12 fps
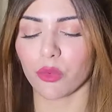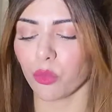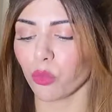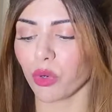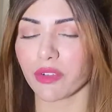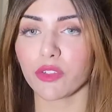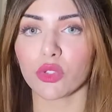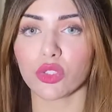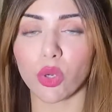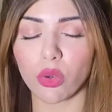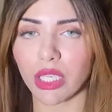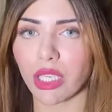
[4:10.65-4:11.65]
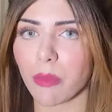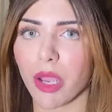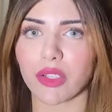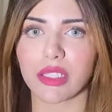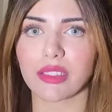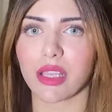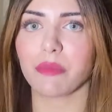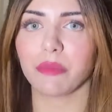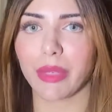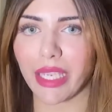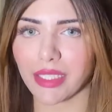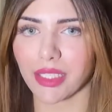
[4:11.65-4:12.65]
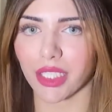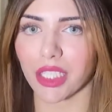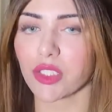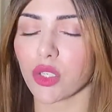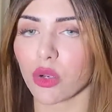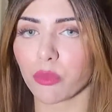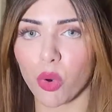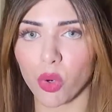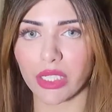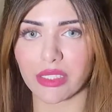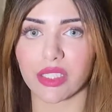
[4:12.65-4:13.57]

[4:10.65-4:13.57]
Whatever you're talking about is amazing. It's on point.